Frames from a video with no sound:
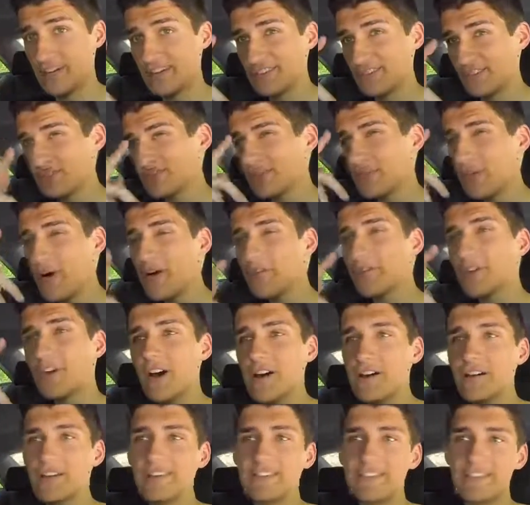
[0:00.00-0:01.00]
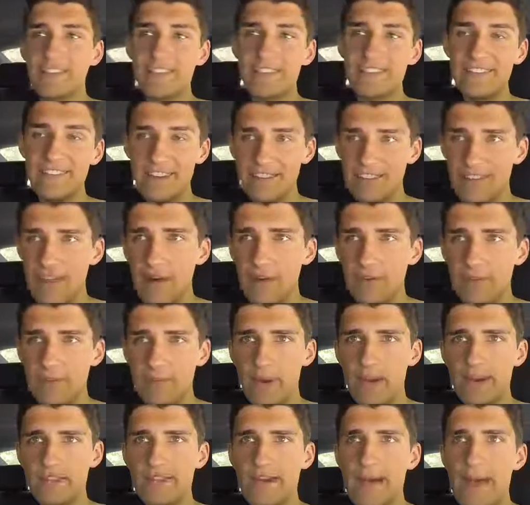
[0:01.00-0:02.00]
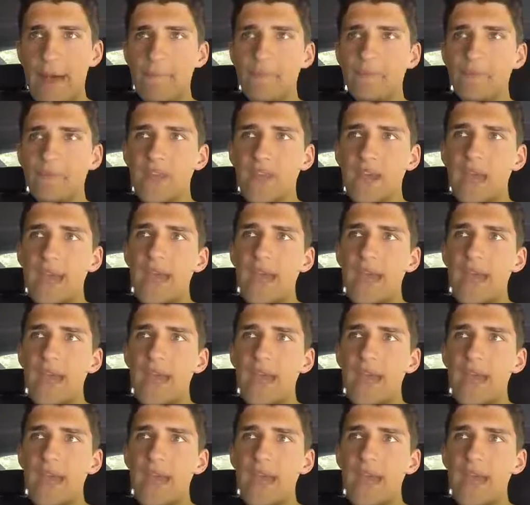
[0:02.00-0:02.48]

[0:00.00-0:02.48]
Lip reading: so $12 and 6 hours of my time.